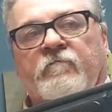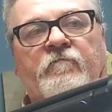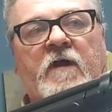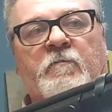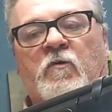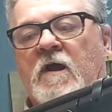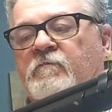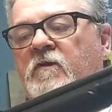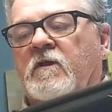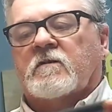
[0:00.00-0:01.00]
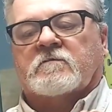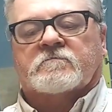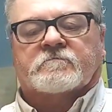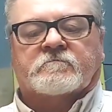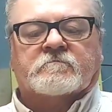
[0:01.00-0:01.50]
Fiber optic.
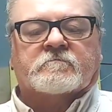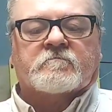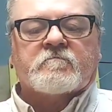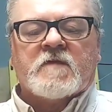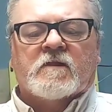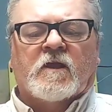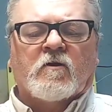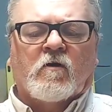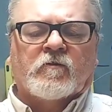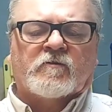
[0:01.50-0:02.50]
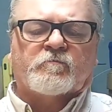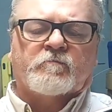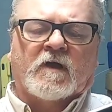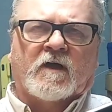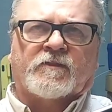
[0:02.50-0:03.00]
They call these,
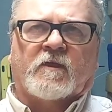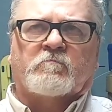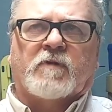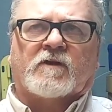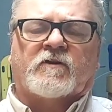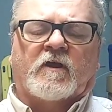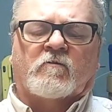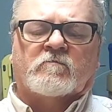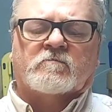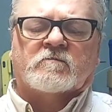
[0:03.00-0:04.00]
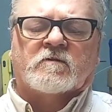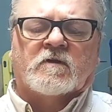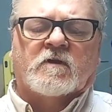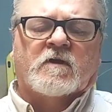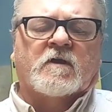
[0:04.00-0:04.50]
I think, bucktail
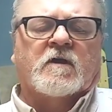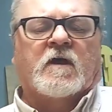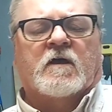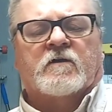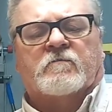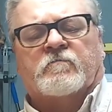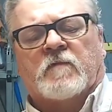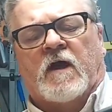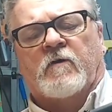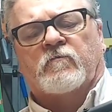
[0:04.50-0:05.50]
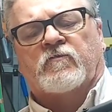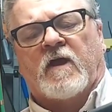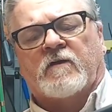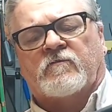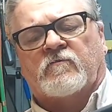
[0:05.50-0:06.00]
iron
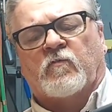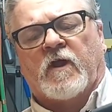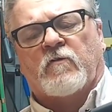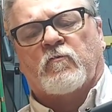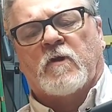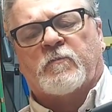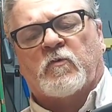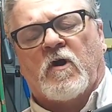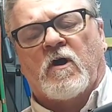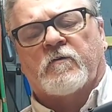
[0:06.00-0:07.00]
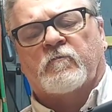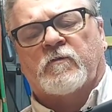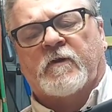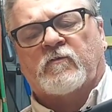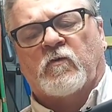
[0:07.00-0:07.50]
sights. It's what I grew up on
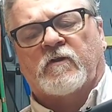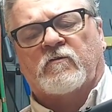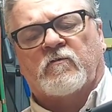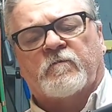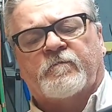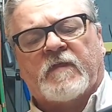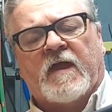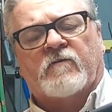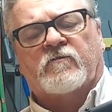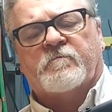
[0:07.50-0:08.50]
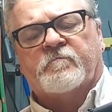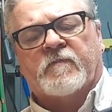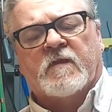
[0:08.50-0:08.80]
with my 22. Has them.